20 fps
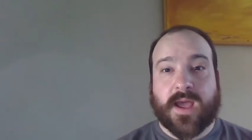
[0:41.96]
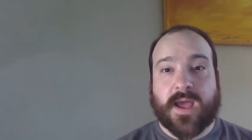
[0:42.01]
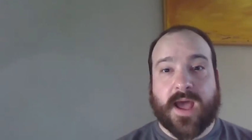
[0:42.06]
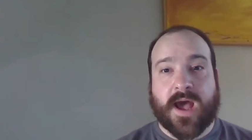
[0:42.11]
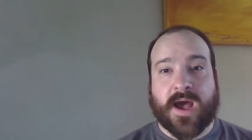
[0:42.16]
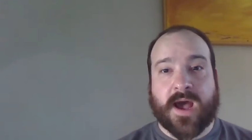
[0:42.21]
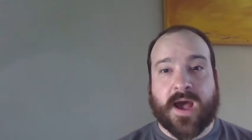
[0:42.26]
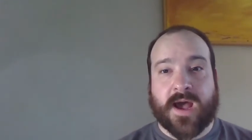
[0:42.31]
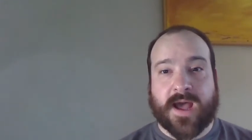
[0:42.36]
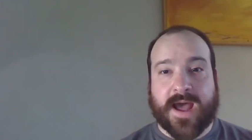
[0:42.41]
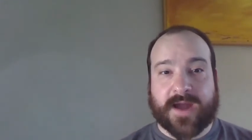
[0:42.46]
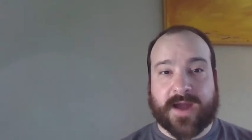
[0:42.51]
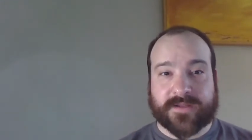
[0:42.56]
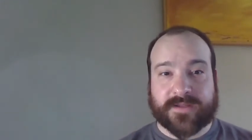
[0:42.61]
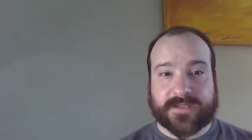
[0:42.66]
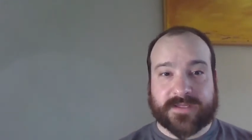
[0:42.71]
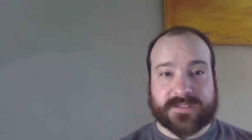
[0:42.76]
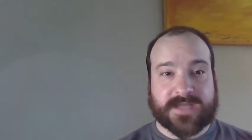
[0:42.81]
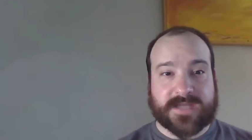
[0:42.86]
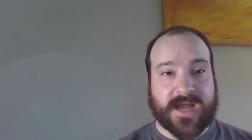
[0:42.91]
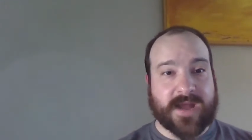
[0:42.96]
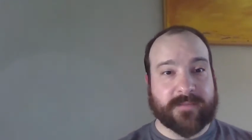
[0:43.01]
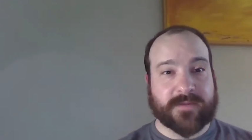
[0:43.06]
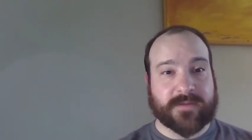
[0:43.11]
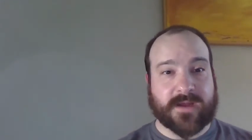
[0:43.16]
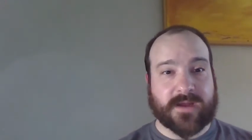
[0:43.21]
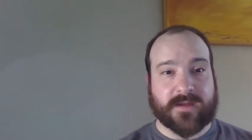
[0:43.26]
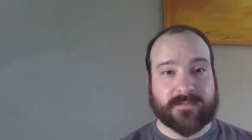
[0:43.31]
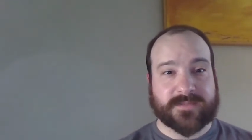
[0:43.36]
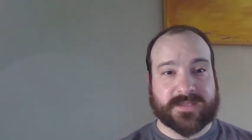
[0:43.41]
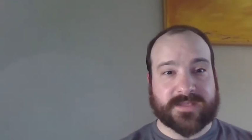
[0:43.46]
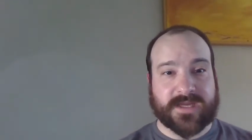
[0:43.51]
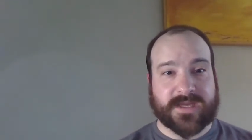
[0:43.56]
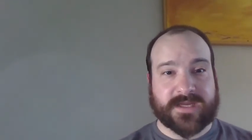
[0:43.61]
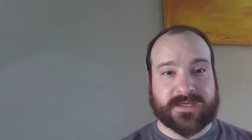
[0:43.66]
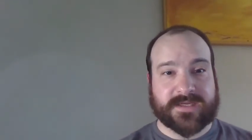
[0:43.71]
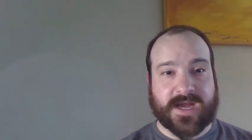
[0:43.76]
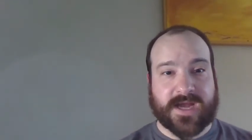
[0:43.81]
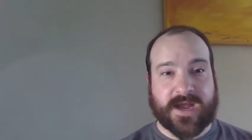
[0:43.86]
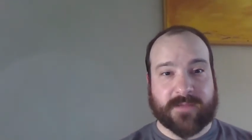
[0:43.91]
out of this time comes
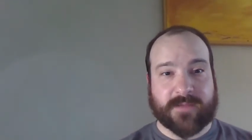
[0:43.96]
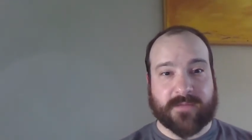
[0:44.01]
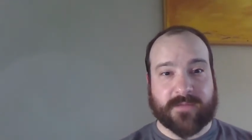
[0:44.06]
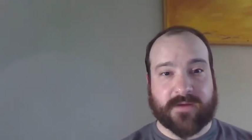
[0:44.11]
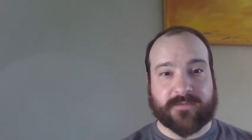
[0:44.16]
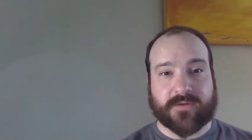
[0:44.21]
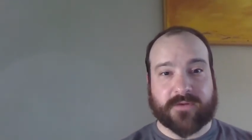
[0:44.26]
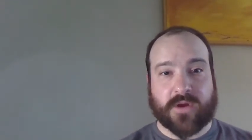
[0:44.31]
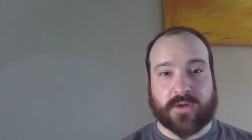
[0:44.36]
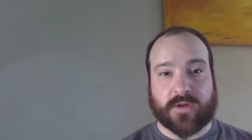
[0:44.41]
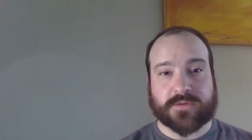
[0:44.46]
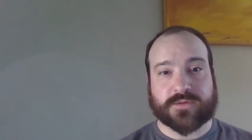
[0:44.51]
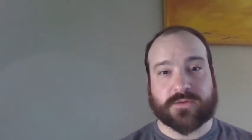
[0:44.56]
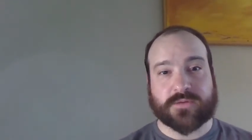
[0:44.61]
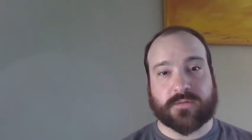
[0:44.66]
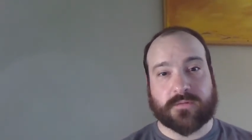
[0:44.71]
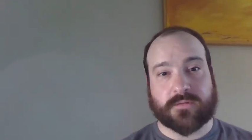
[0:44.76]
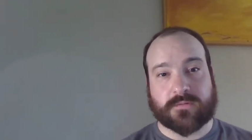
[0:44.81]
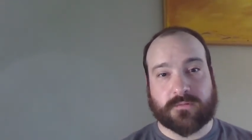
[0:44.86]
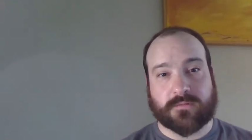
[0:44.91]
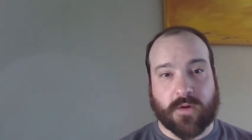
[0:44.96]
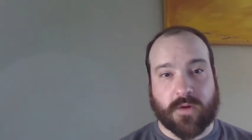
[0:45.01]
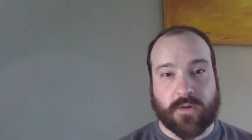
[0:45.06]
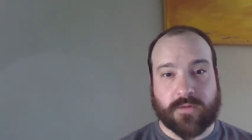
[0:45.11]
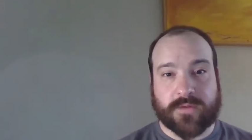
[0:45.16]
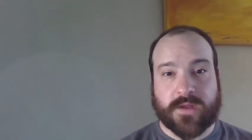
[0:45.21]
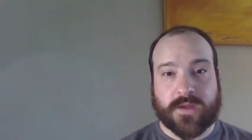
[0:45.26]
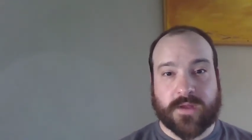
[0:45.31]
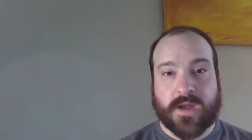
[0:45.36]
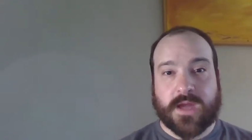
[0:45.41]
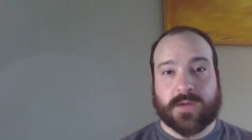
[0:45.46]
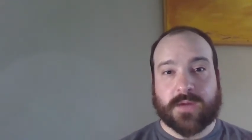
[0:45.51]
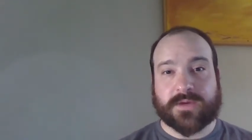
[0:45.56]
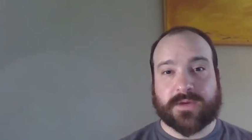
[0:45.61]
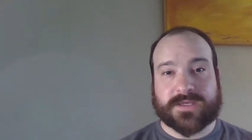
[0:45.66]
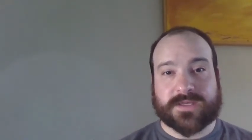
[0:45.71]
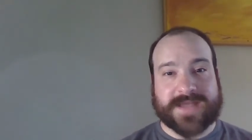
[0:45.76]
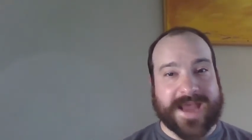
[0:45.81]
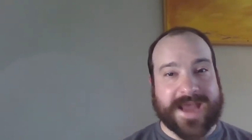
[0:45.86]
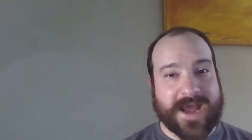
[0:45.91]
a time of cultural growth,
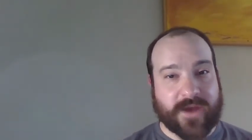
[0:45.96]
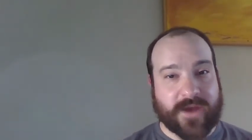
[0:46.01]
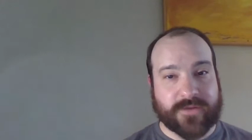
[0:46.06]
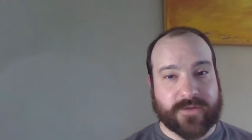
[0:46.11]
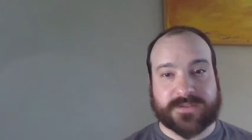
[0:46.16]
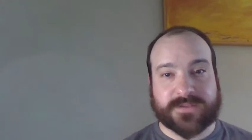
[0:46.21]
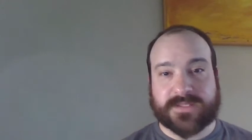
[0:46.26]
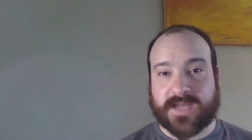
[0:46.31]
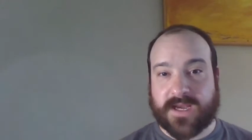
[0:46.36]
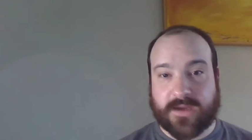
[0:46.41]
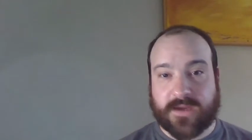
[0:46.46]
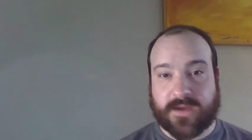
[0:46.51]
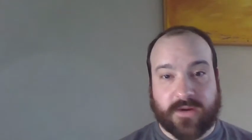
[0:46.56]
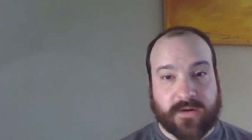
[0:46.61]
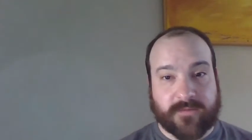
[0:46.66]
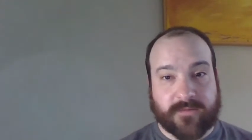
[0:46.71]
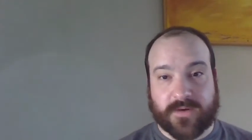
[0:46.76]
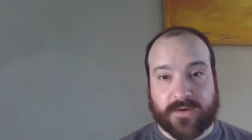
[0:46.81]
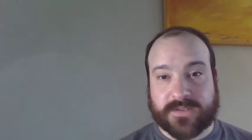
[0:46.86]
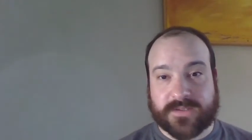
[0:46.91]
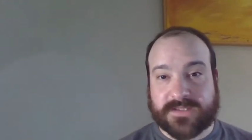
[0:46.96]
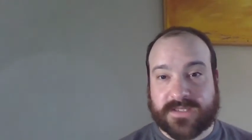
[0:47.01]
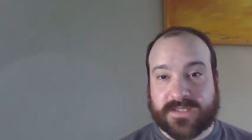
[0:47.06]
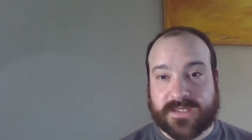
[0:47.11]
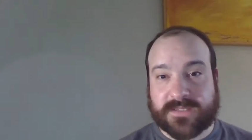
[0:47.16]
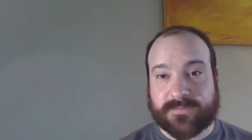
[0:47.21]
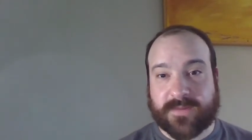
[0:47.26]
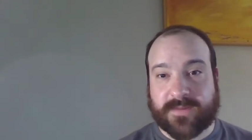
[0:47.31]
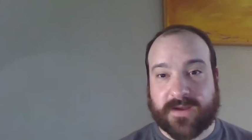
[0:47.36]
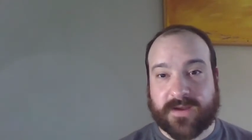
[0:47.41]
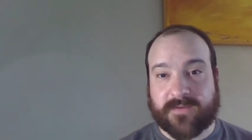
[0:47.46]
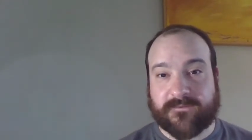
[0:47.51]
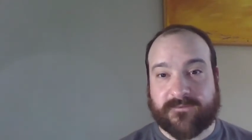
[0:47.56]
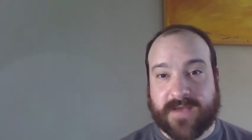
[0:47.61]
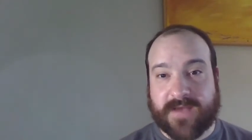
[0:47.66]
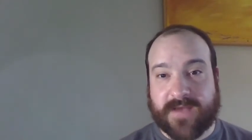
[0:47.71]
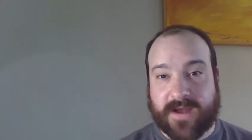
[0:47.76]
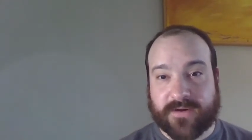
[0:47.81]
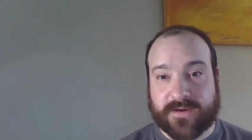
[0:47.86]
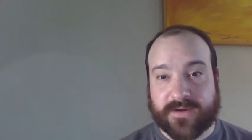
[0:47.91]
with towns and universities being
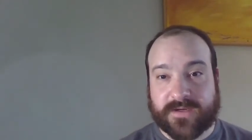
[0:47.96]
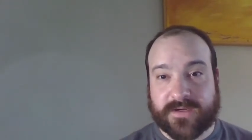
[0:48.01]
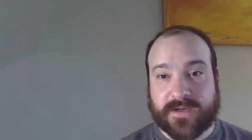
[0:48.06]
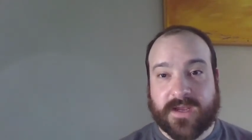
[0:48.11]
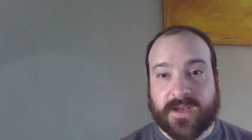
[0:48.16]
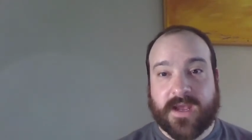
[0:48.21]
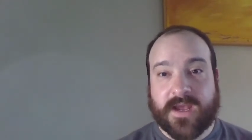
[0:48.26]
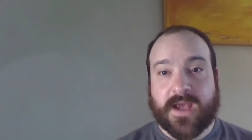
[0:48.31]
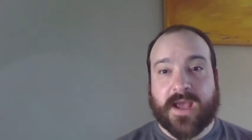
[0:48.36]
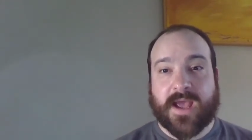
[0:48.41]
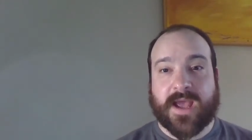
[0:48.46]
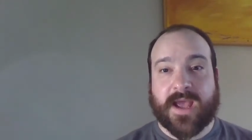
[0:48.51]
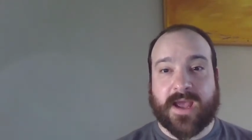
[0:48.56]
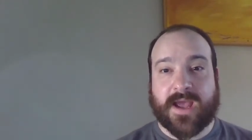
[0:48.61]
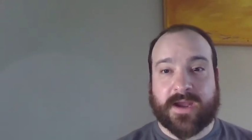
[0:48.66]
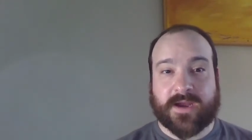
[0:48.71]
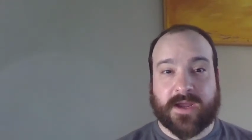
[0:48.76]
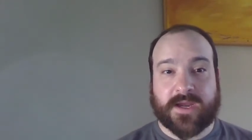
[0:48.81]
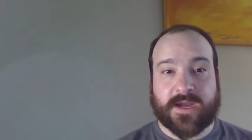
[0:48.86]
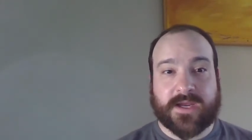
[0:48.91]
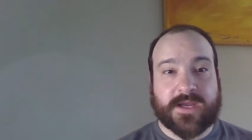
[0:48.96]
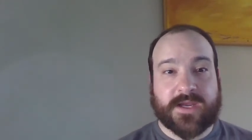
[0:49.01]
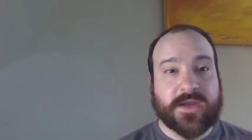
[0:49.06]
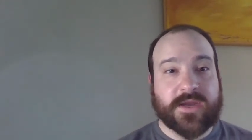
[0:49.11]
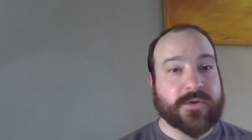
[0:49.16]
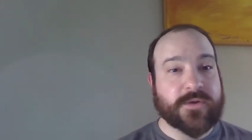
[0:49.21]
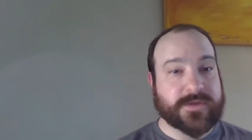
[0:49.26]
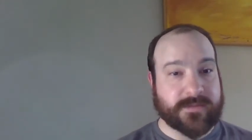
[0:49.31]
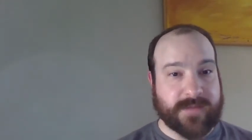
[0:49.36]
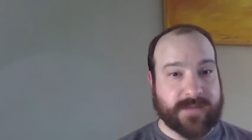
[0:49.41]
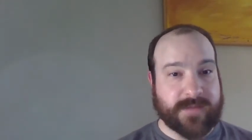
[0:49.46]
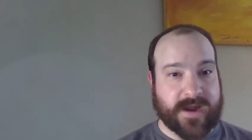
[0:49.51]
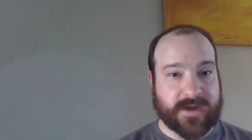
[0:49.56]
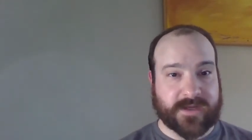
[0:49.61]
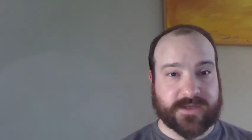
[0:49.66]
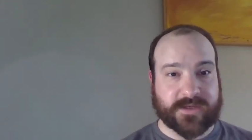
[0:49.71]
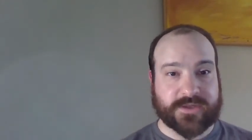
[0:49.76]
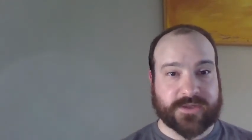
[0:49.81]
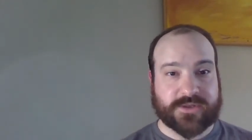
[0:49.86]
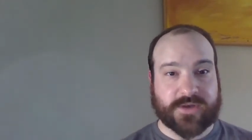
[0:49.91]
founded and a huge amount
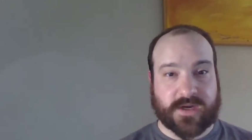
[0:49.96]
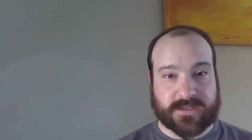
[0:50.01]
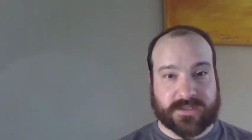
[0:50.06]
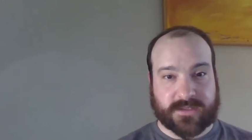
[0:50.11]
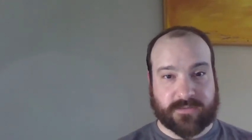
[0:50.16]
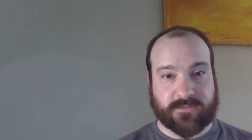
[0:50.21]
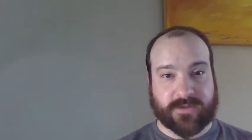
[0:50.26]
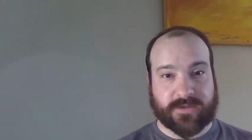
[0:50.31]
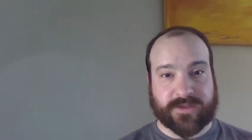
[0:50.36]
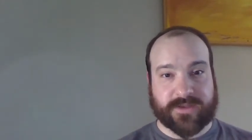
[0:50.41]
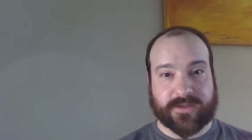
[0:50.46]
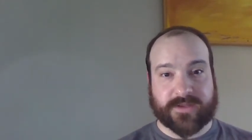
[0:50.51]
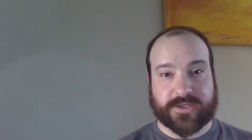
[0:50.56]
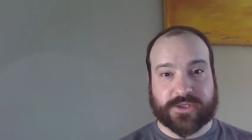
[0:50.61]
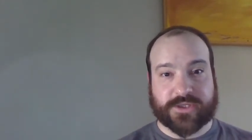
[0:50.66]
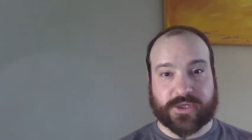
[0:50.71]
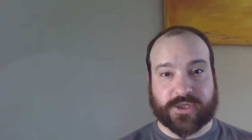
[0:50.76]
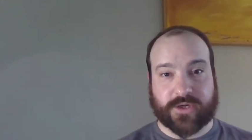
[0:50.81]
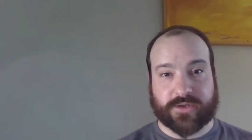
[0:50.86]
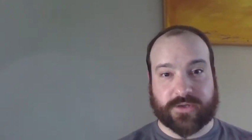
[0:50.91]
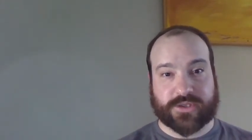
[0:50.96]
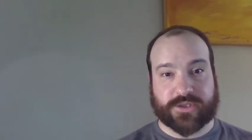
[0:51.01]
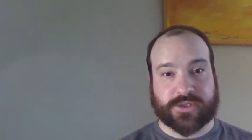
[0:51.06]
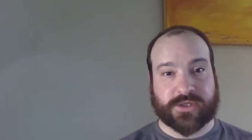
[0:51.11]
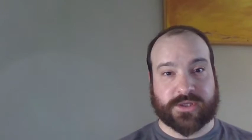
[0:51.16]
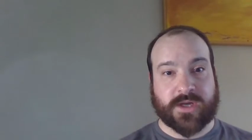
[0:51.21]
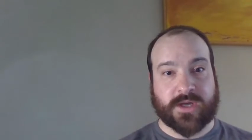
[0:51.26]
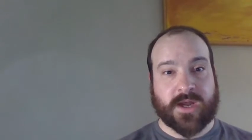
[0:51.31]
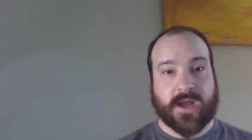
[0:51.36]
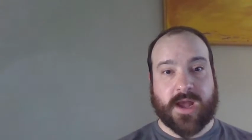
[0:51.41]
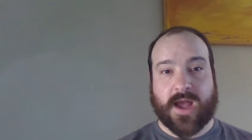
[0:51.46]
of construction within the church,